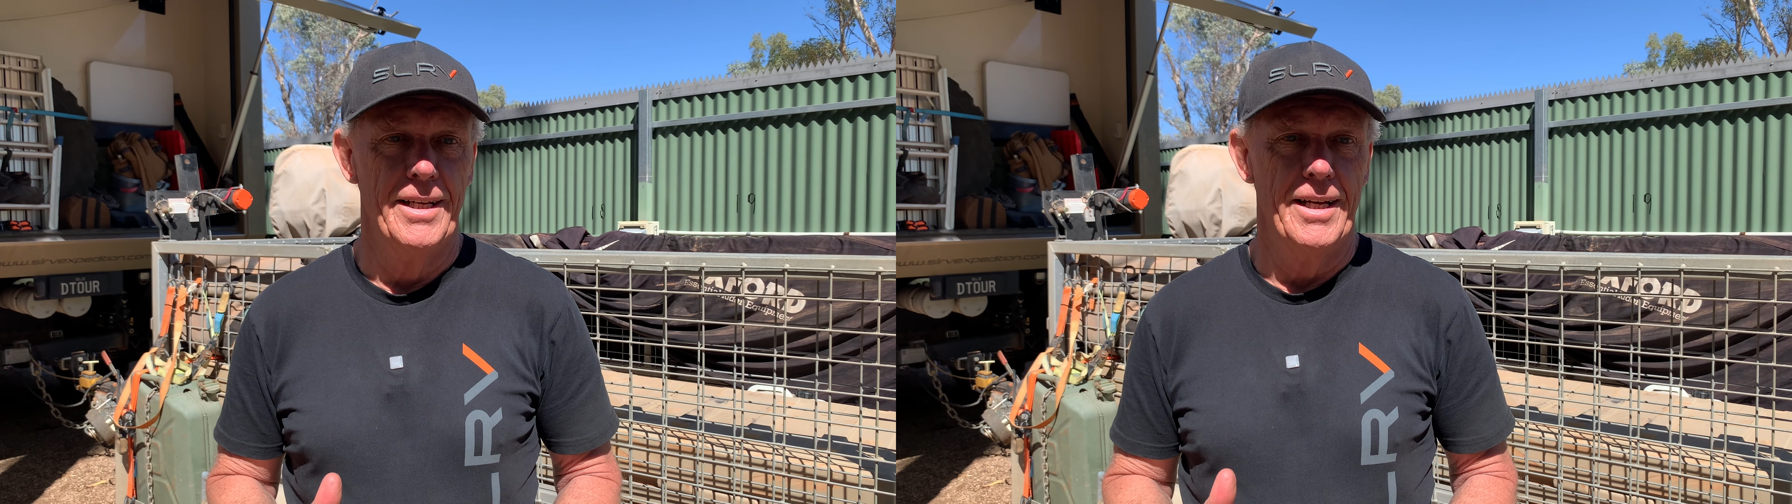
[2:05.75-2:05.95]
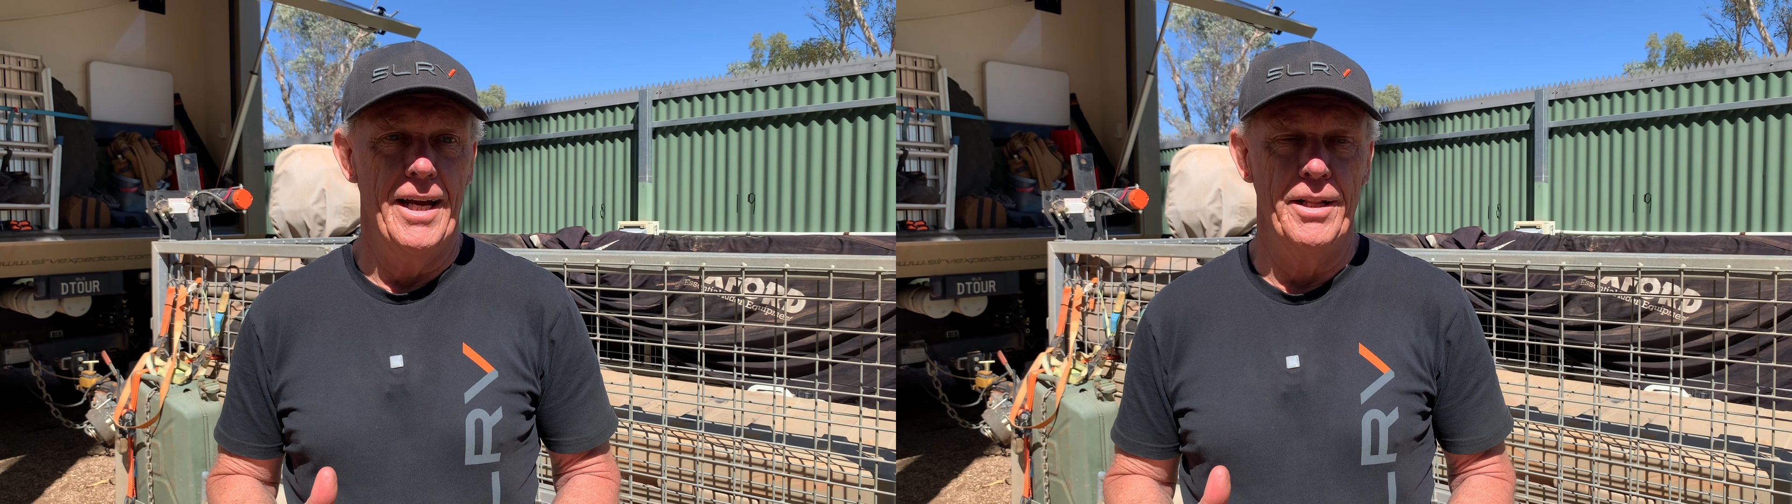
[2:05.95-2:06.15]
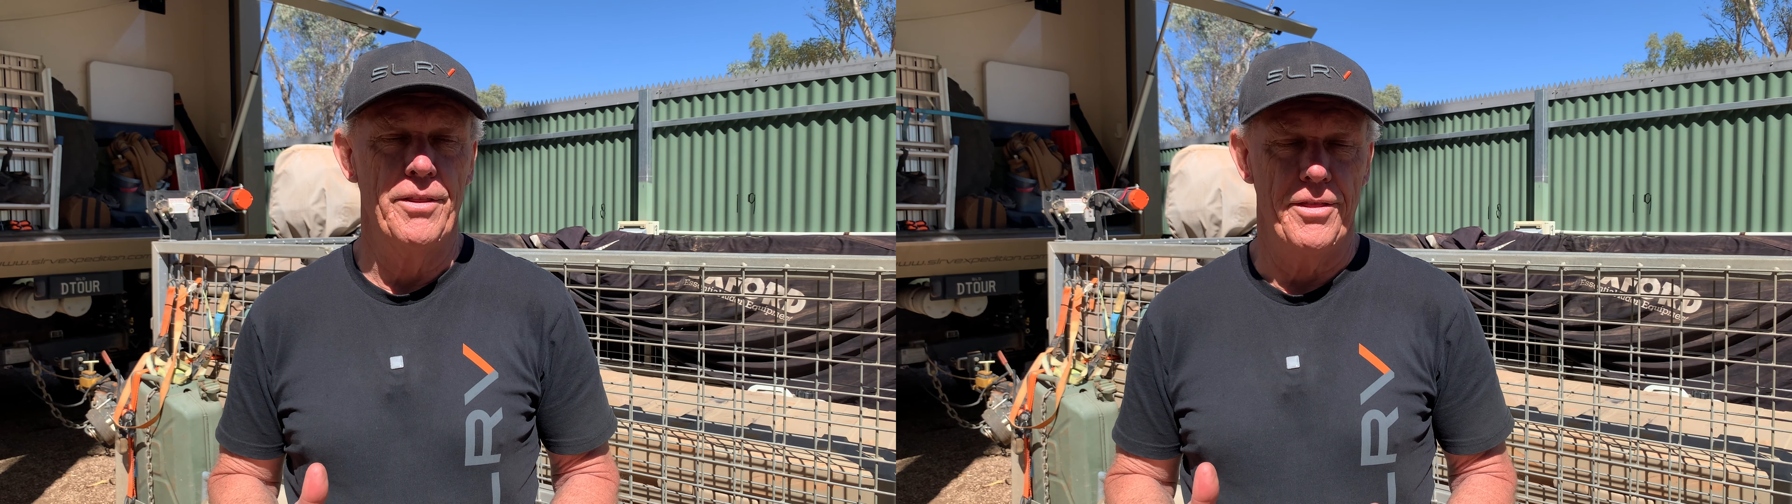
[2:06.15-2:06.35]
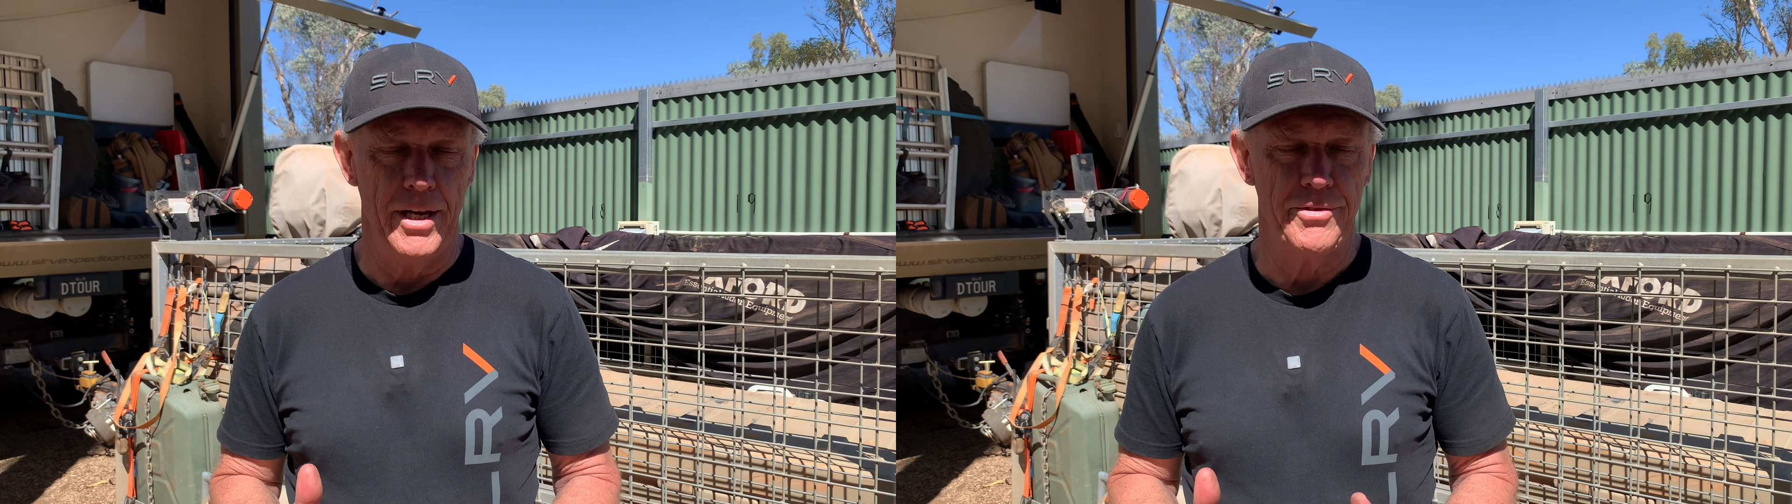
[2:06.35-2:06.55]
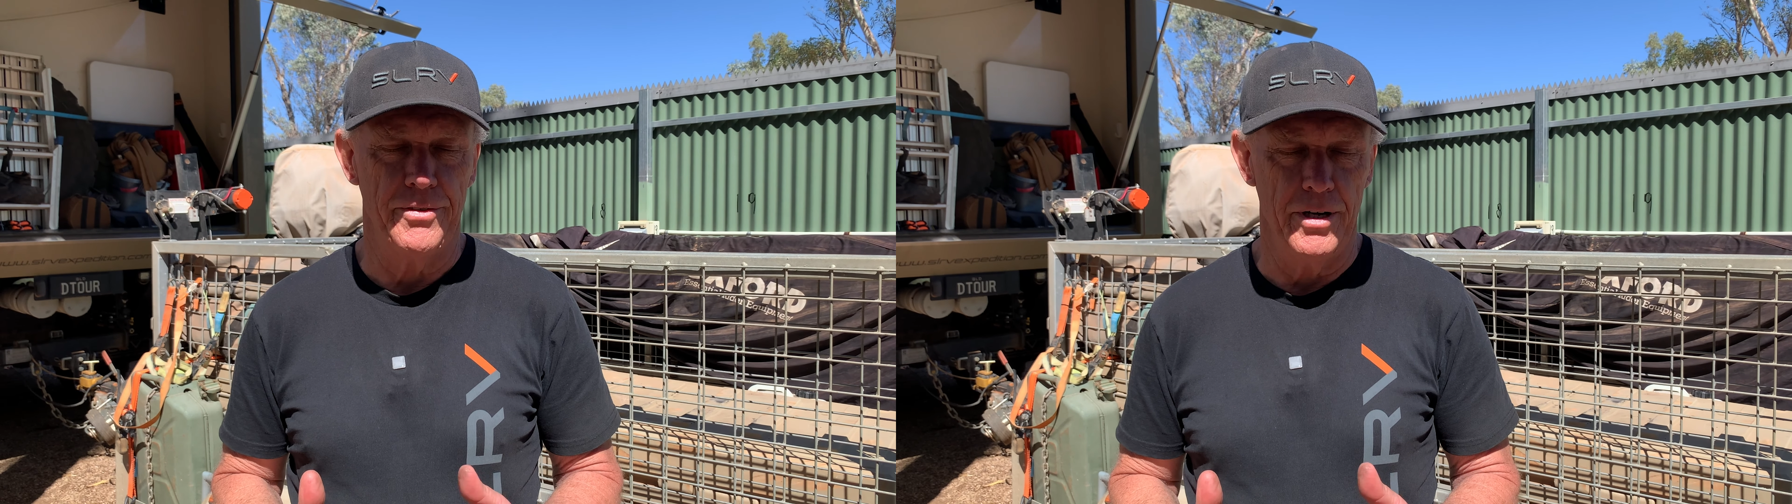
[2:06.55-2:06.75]
And
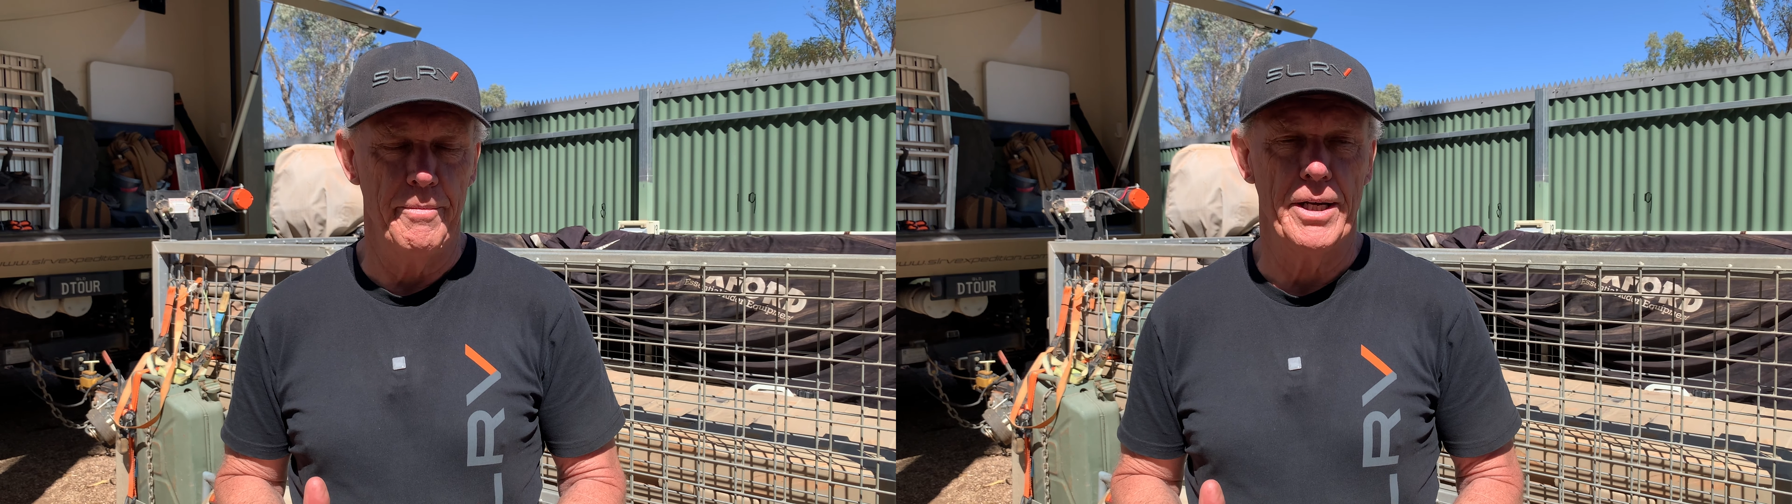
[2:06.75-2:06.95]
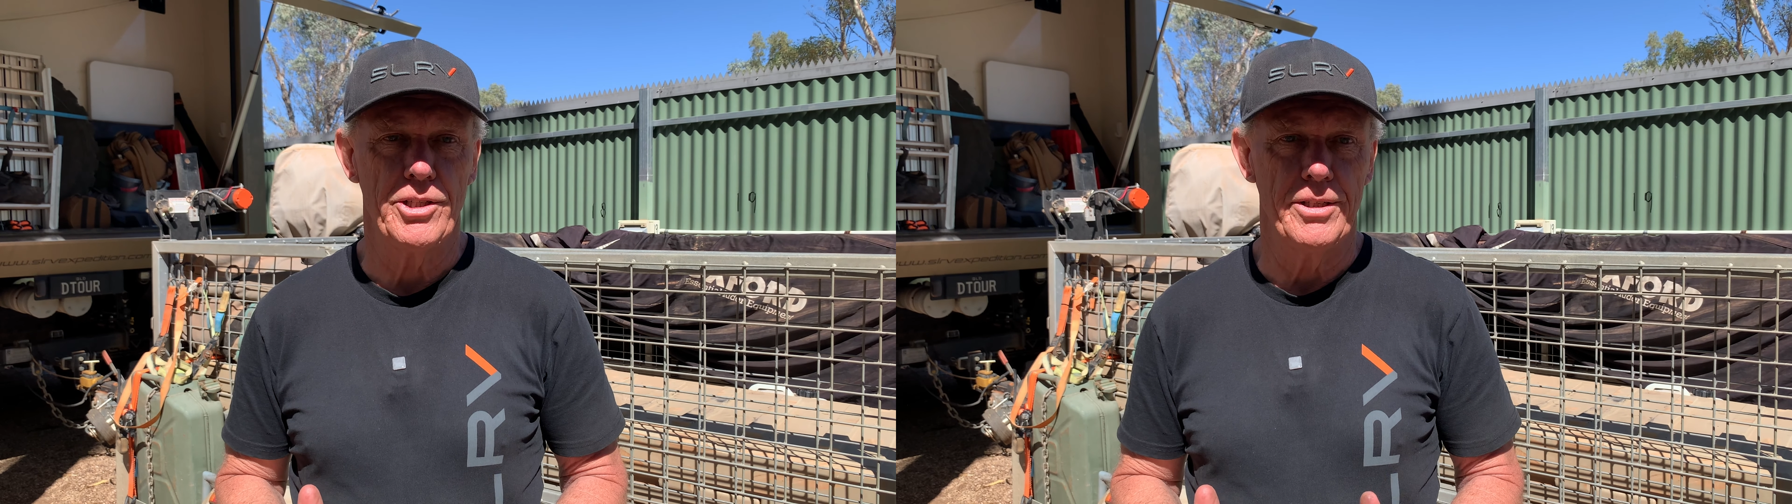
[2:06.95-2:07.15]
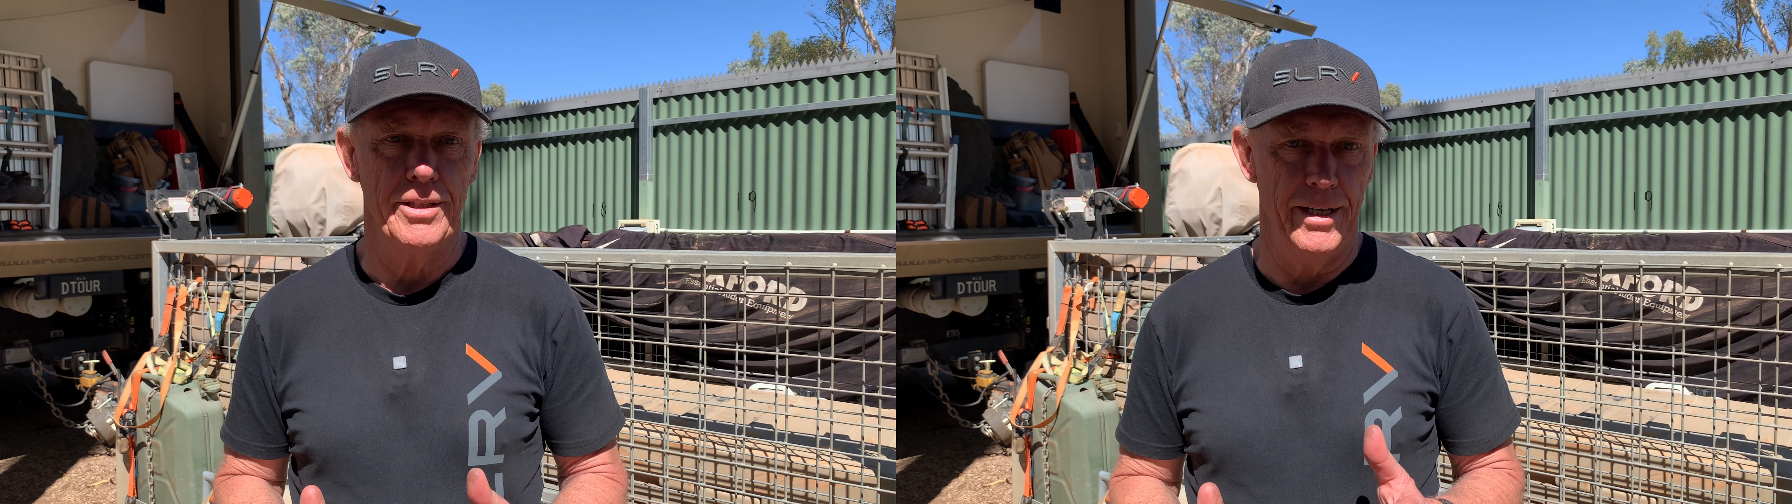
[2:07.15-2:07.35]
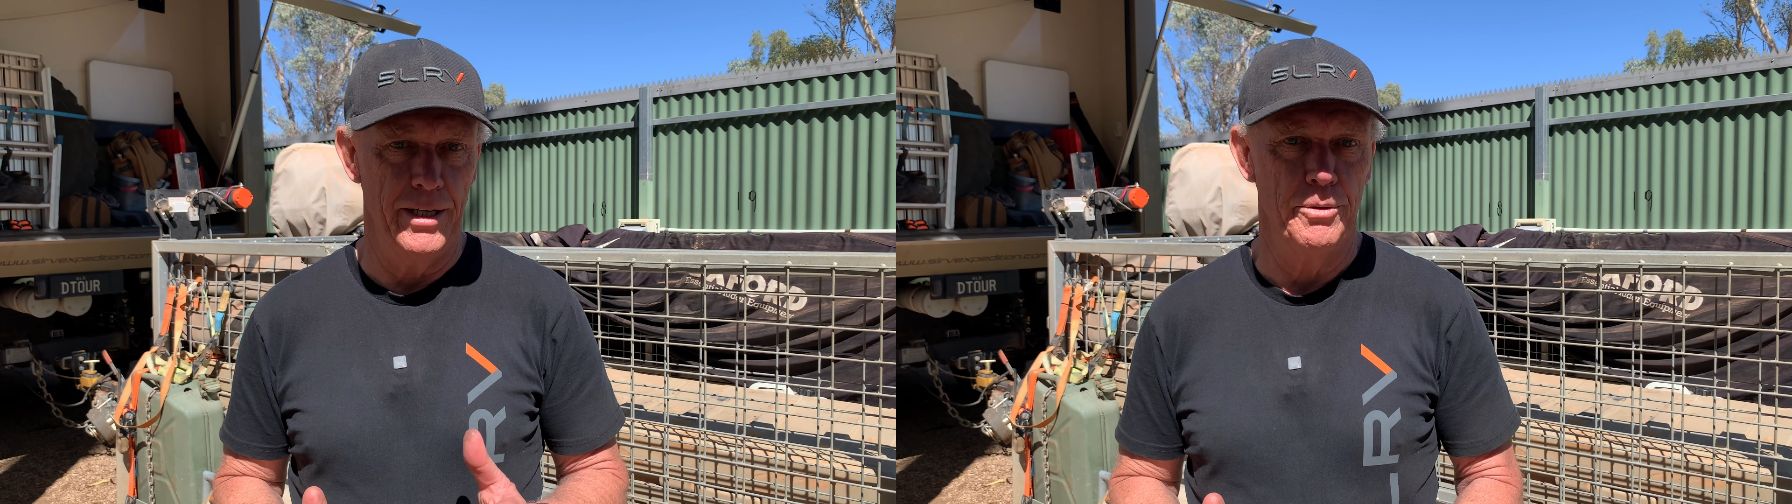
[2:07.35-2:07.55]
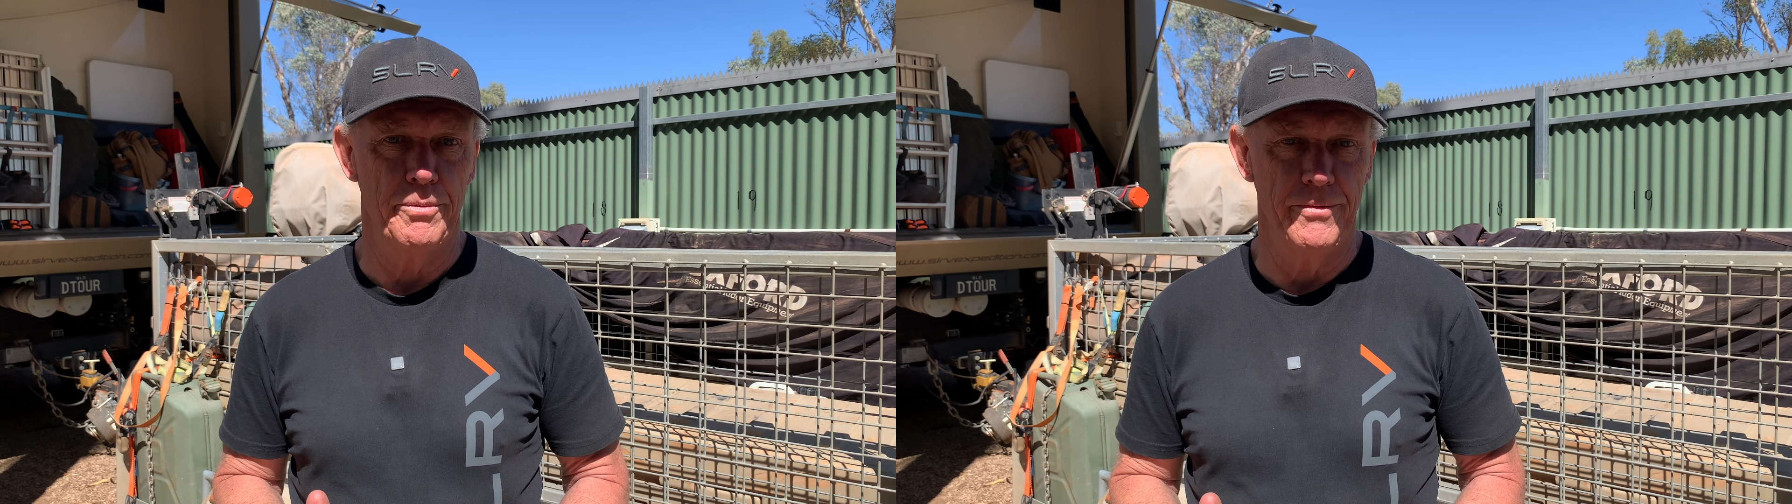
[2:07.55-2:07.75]
thanks very much to the
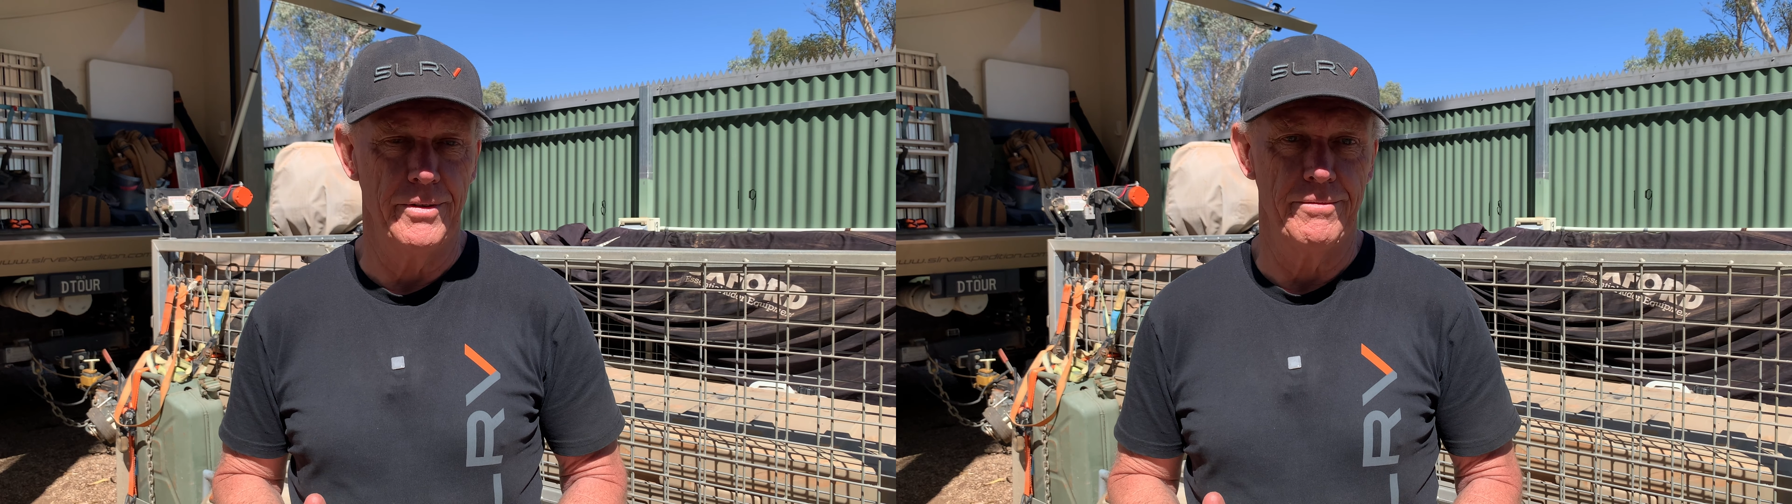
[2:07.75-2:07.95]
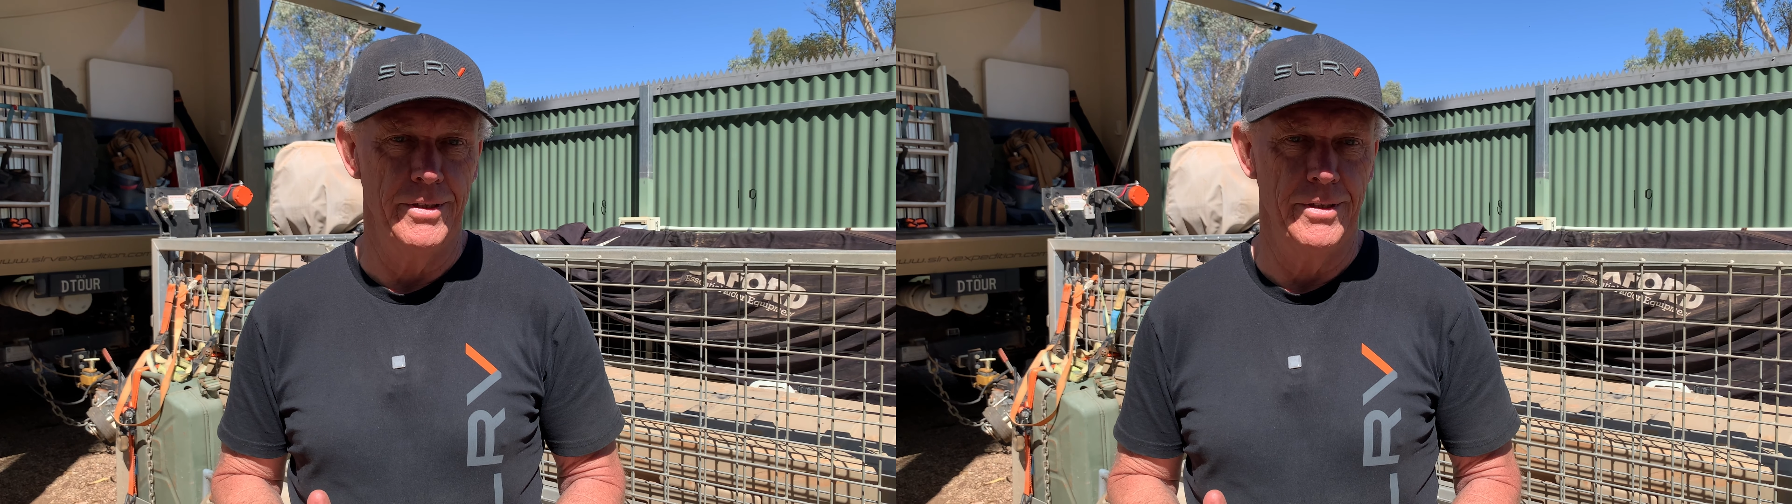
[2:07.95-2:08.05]
help of